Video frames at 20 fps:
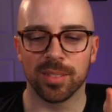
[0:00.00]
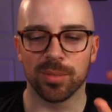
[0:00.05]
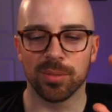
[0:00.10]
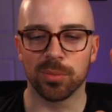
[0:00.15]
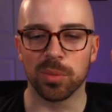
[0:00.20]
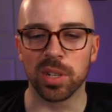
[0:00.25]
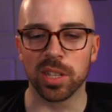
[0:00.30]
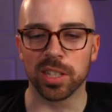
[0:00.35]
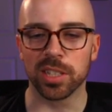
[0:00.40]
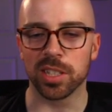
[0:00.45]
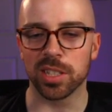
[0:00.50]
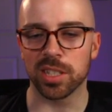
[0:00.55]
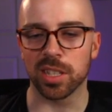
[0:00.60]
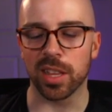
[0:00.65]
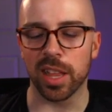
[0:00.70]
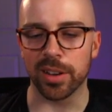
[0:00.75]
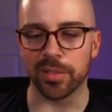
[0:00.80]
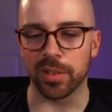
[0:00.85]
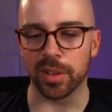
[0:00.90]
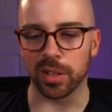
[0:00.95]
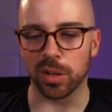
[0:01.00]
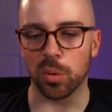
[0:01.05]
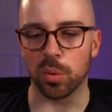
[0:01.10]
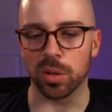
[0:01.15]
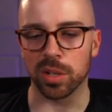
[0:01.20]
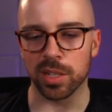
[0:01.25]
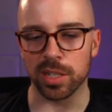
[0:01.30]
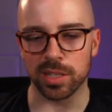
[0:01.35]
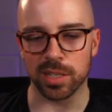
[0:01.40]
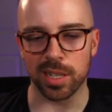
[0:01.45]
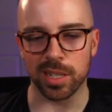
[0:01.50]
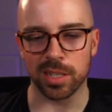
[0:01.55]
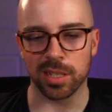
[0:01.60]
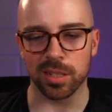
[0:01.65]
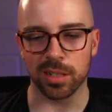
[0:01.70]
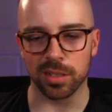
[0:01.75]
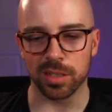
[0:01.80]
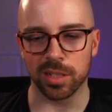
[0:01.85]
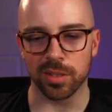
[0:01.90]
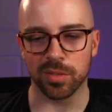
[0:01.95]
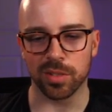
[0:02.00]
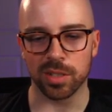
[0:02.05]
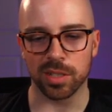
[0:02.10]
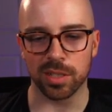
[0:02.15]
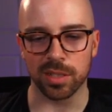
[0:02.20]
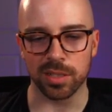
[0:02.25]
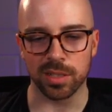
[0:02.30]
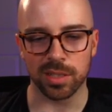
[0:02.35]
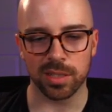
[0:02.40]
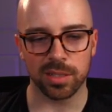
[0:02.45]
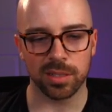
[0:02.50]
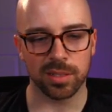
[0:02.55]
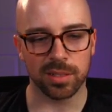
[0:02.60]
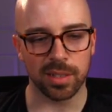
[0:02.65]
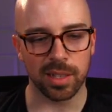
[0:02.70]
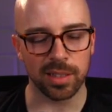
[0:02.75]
really just a lot of like organizational differences.